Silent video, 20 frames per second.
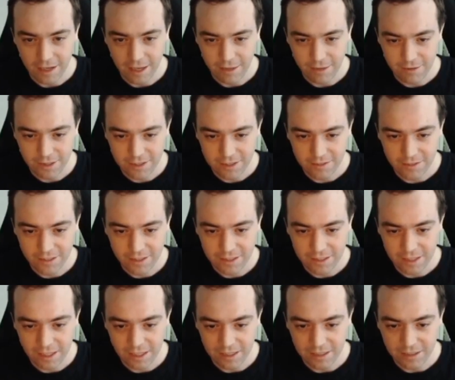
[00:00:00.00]
The rest of the
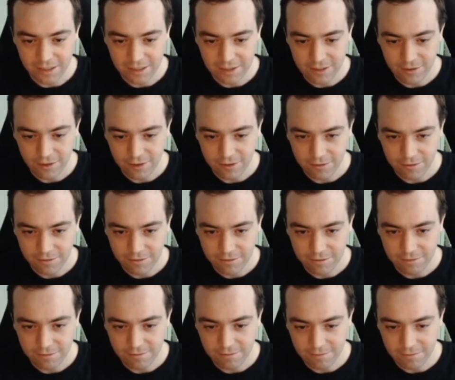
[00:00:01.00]
stage is sort of
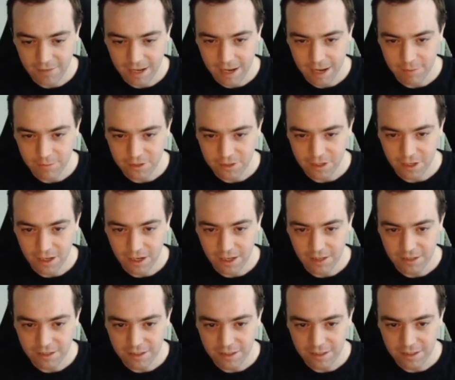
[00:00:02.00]
aim
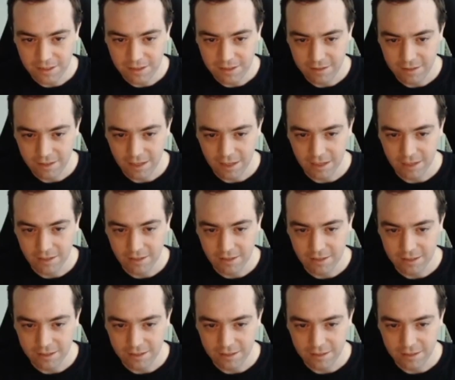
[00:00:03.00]
shots, and